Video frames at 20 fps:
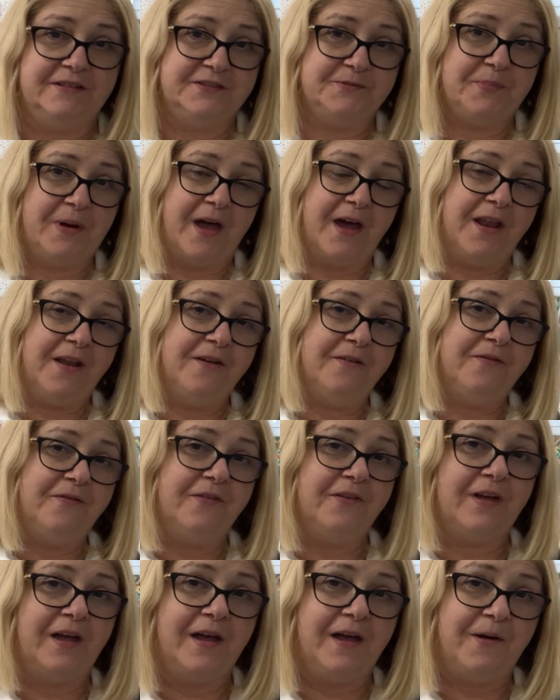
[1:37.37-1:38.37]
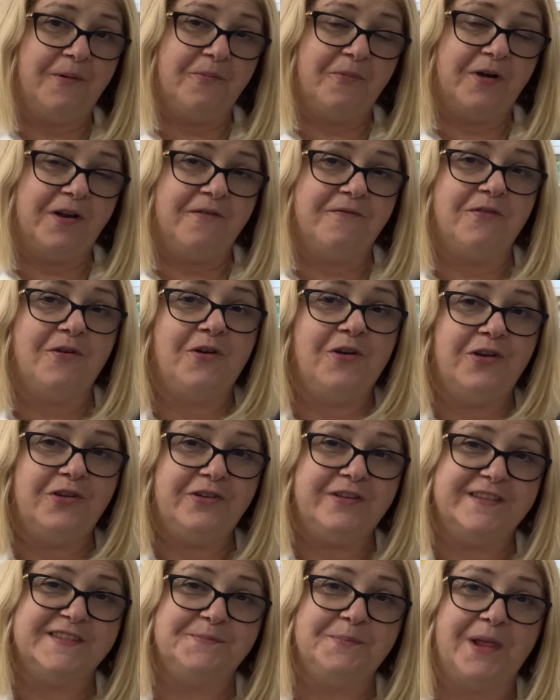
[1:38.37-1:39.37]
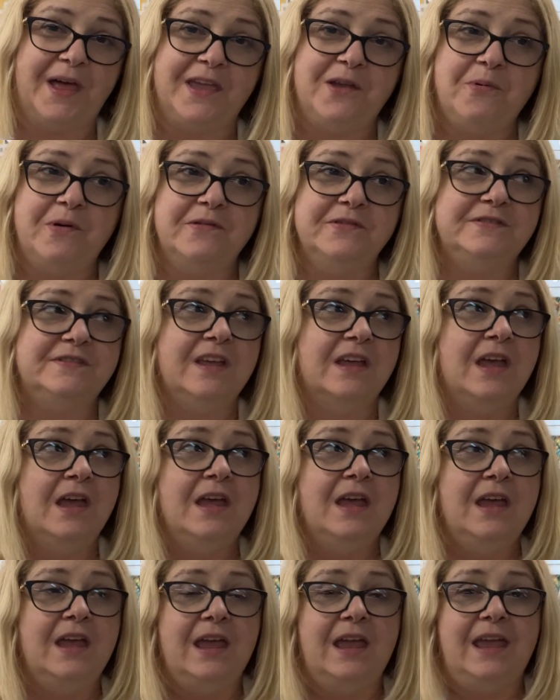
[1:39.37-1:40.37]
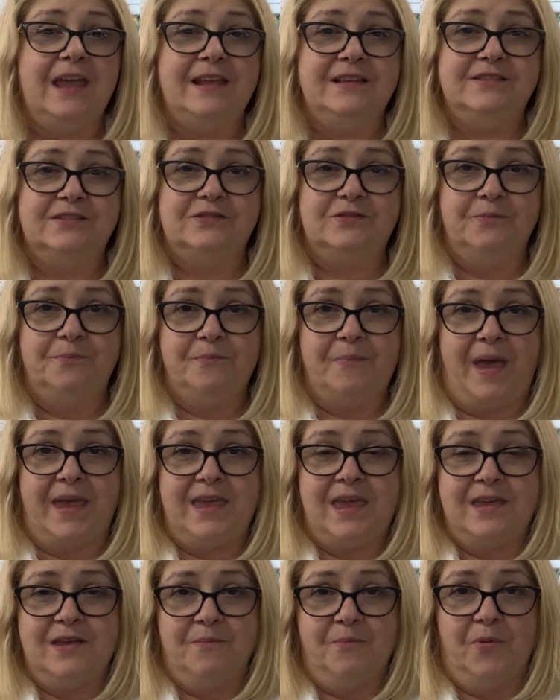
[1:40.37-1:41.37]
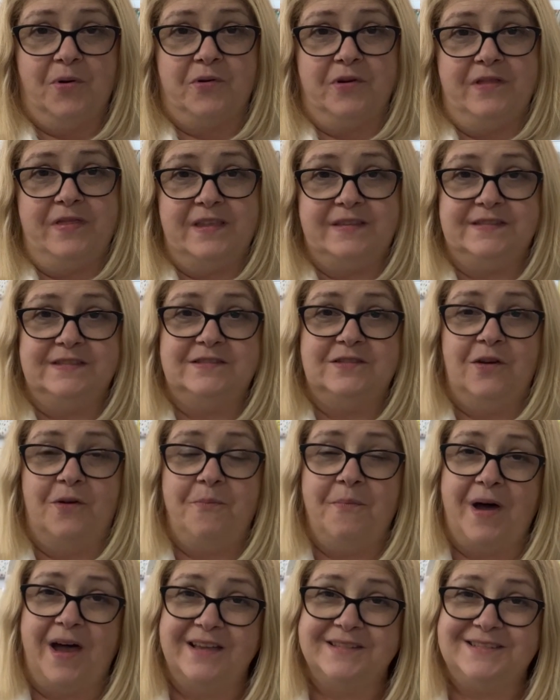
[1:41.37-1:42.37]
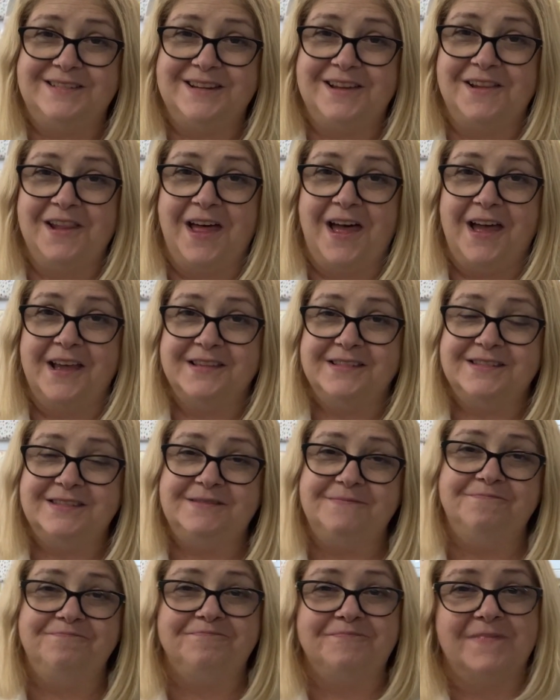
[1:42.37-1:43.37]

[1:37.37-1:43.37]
It's part of one of her display quilts. It's Making It Modern. This is her masterclass.